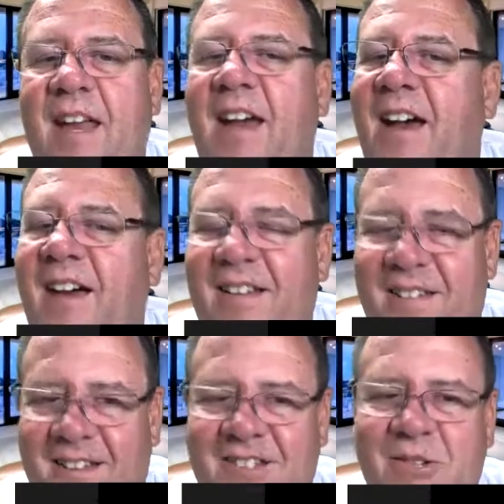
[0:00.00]
yeah,
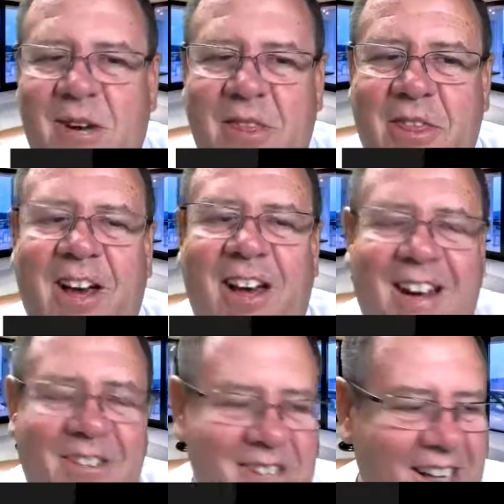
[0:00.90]
that's what I thought.
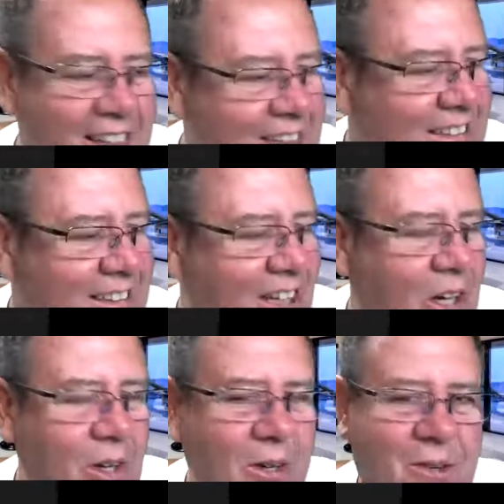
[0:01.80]
I was like,
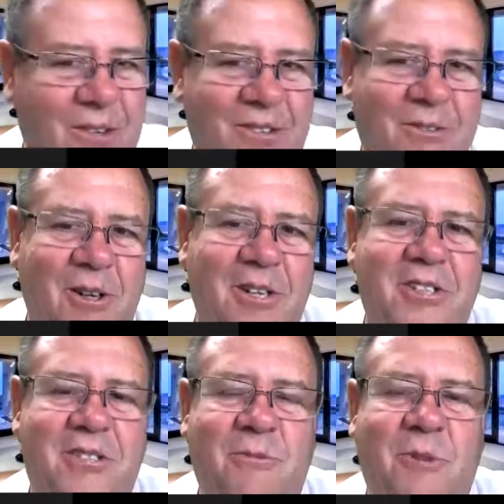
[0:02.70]
uh-oh, we're
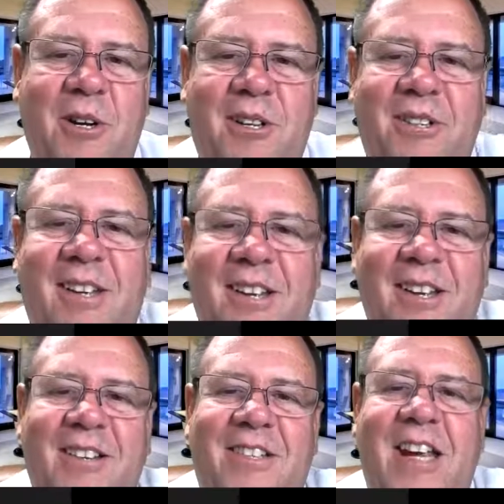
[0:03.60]
in
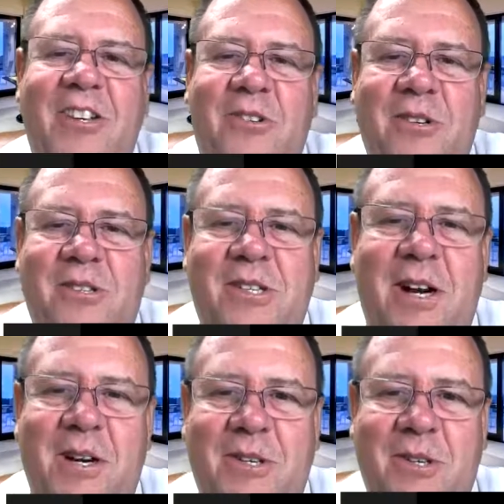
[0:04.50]
dangerous
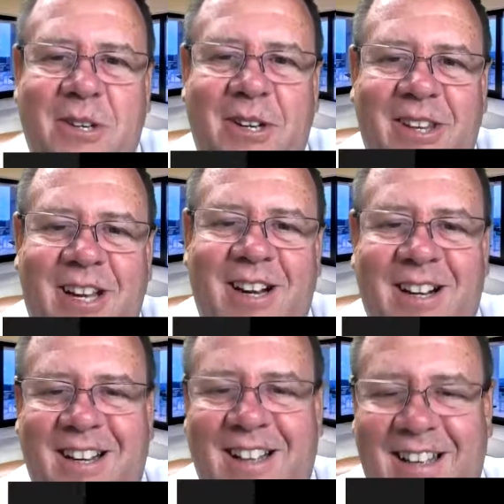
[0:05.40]
territory there.